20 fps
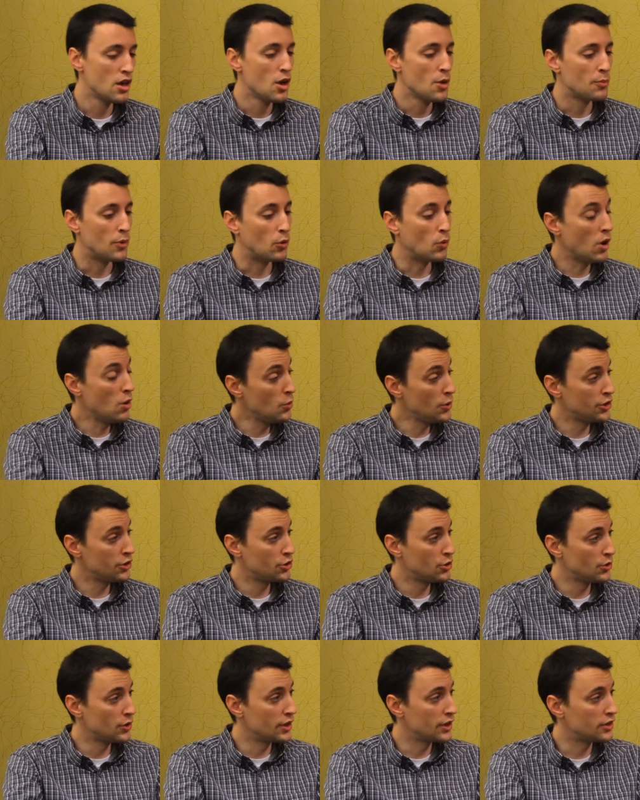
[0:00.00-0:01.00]
But what we're
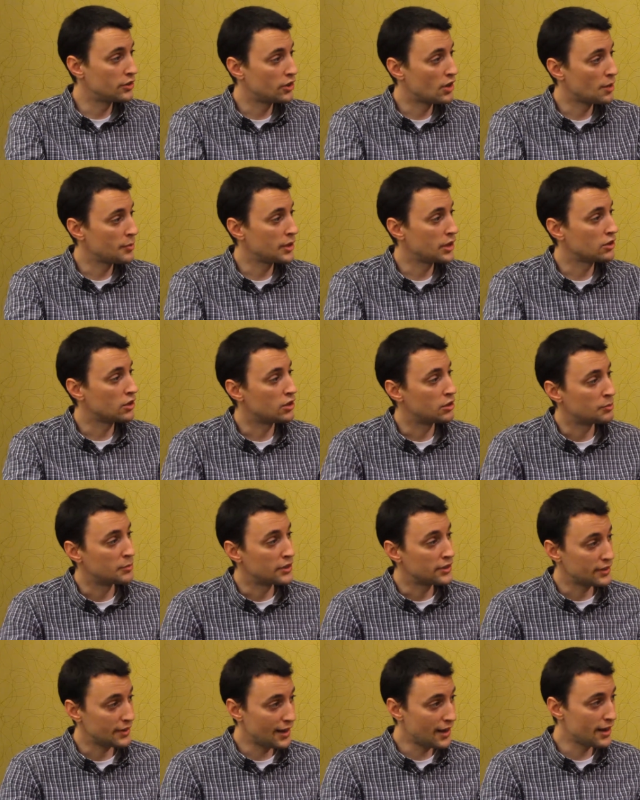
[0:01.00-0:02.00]
doing is coming along
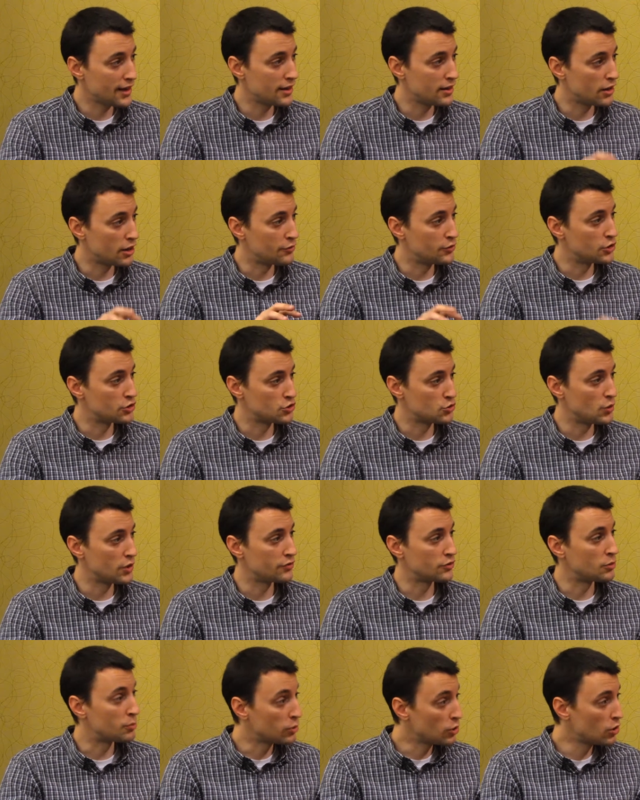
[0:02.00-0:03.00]
beside of your
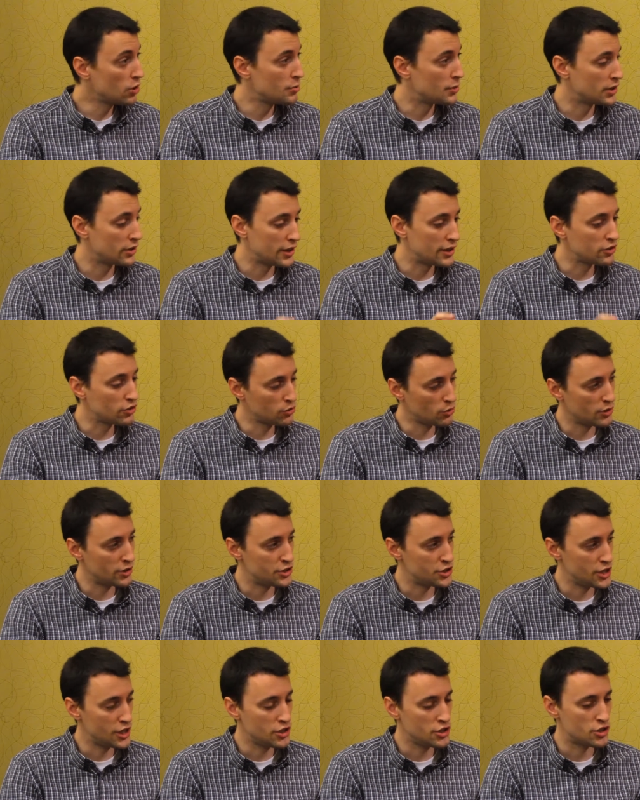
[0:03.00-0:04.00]
Swift deployment, that
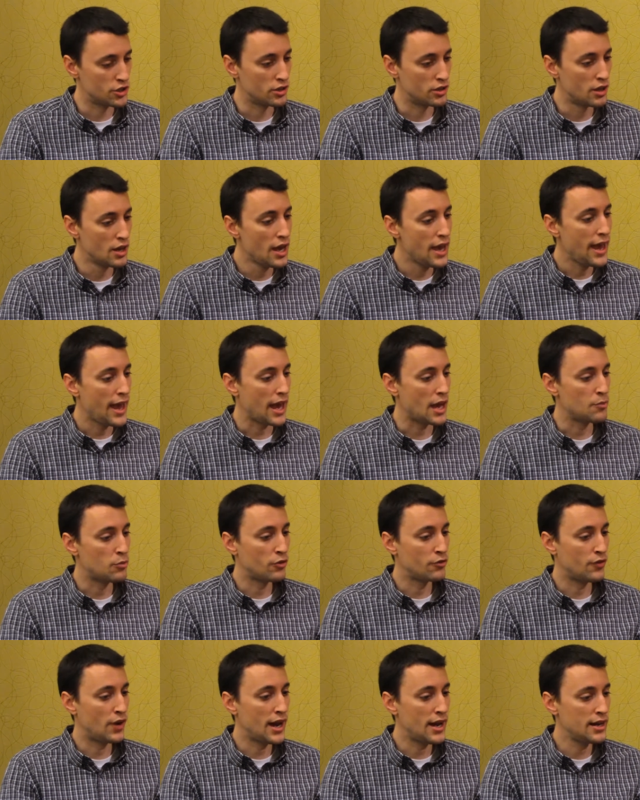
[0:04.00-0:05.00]
storage engine, and
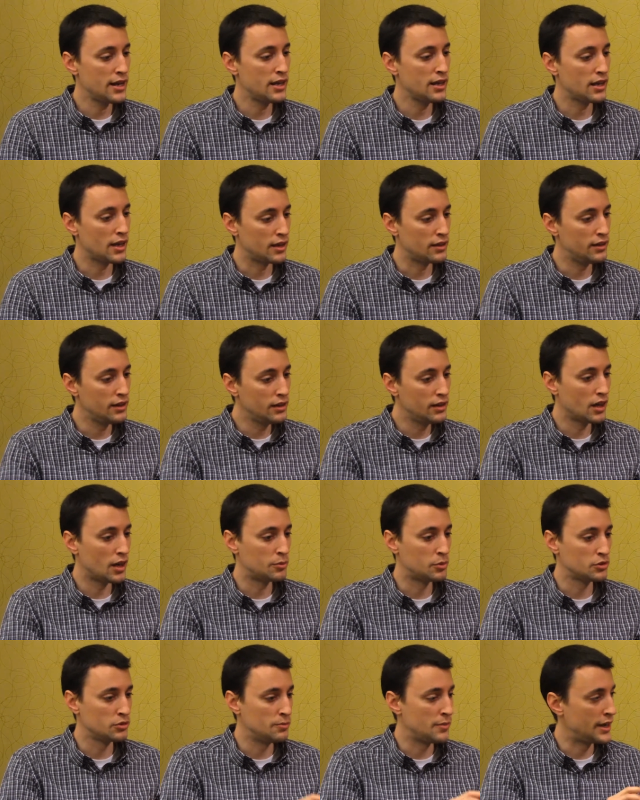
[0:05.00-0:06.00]
providing a
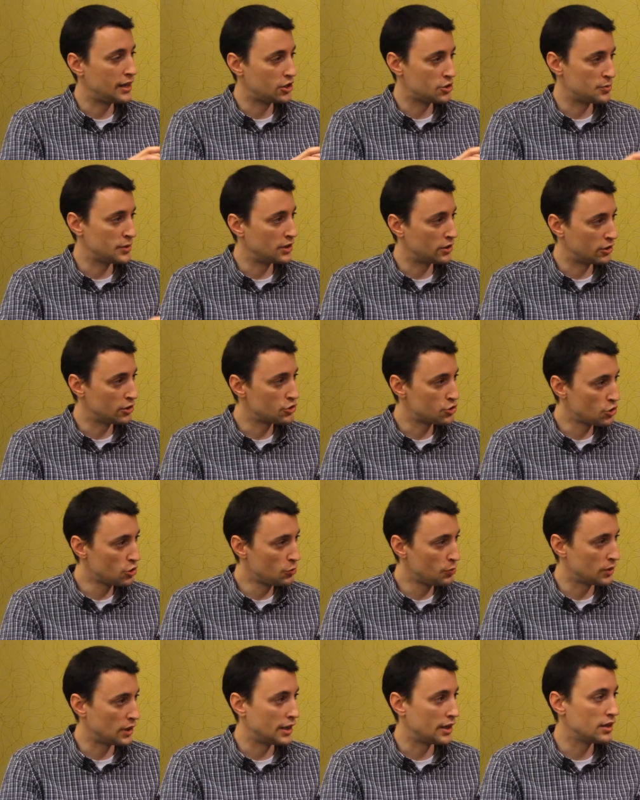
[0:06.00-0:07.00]
decoupled management and control
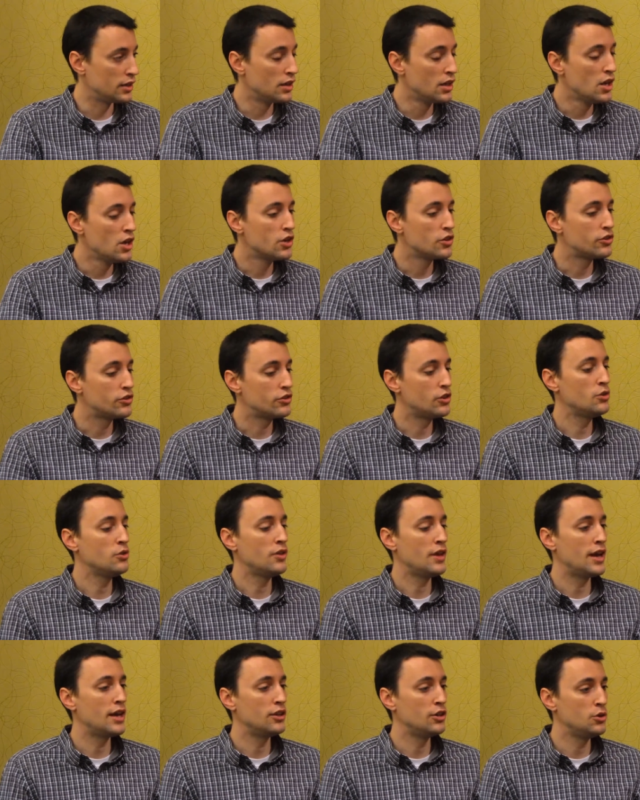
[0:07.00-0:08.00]
plane so
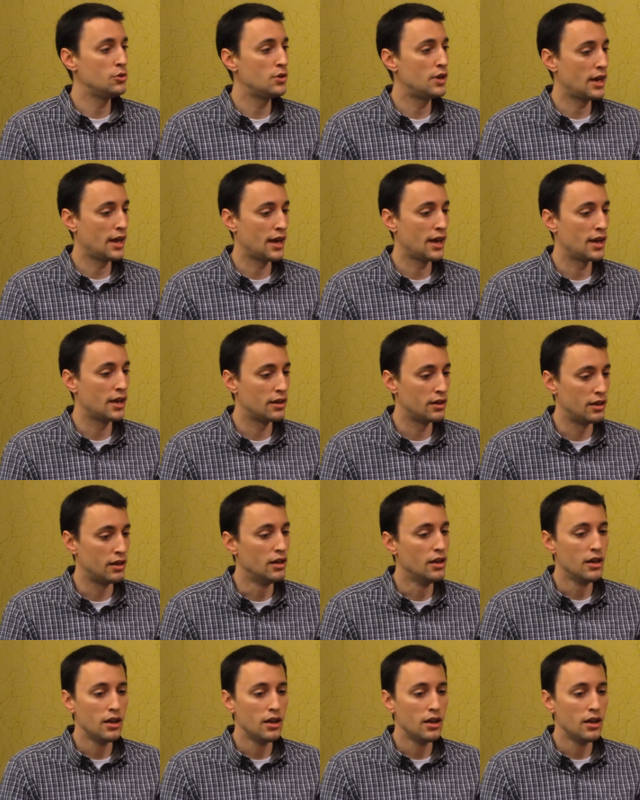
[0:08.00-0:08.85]
that you can